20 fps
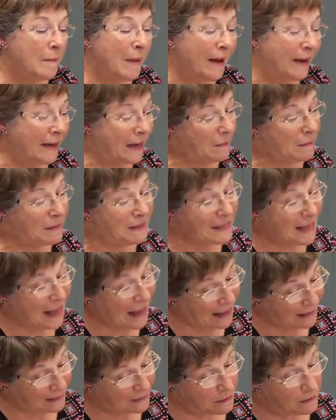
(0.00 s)
My name is
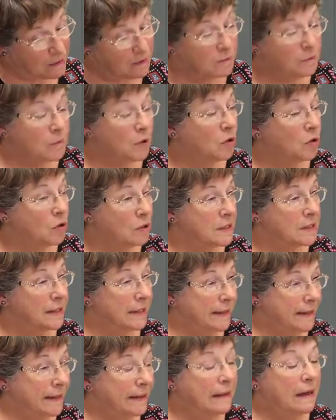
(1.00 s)
Anne
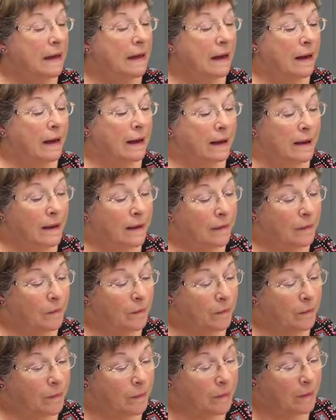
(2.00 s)
Mawdsley.
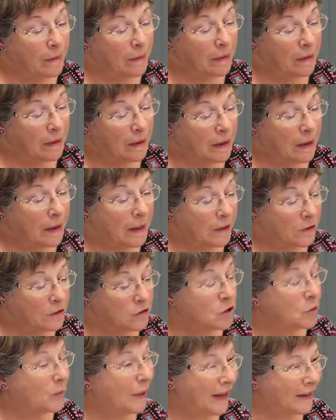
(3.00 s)
I
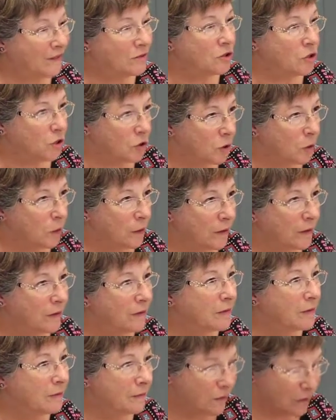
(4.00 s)
used to be Anne Duckworth
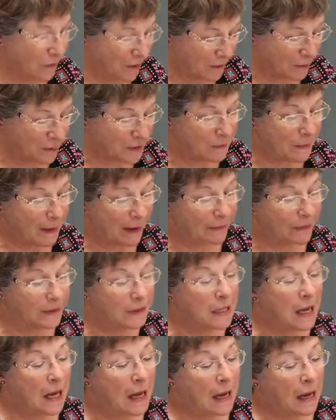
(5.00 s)
before I was married,
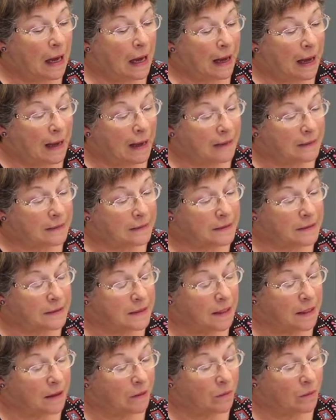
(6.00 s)

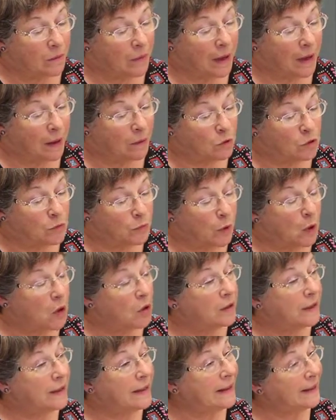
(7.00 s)
and I was
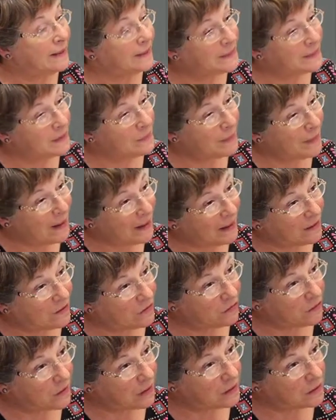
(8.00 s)
born in
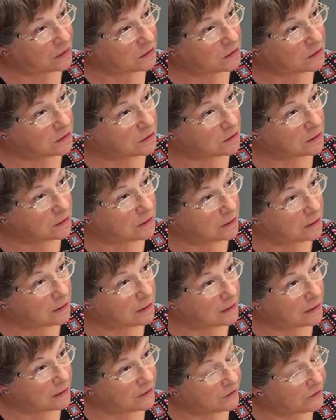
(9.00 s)
Ince-in-Makerfield
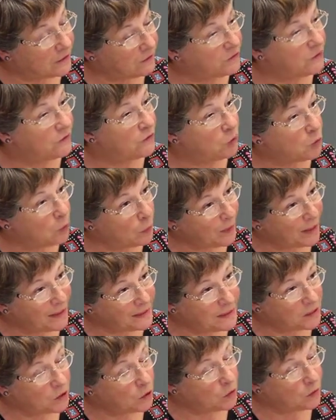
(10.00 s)
at 54
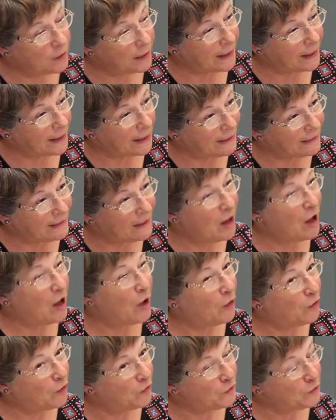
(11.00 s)
Petticoat Lane
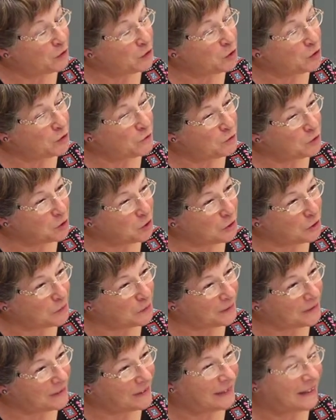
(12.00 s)
on the 1st of
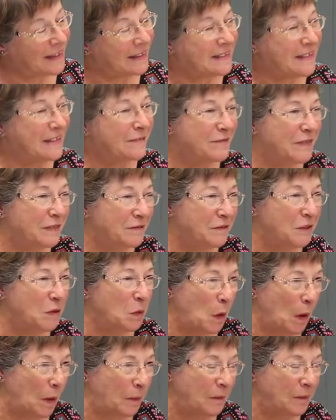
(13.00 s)
June
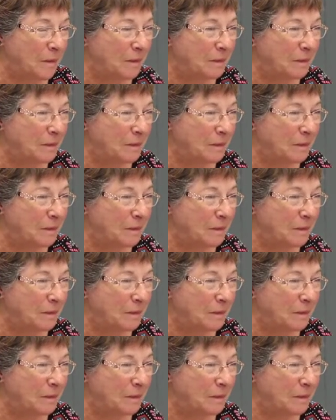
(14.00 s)
1951.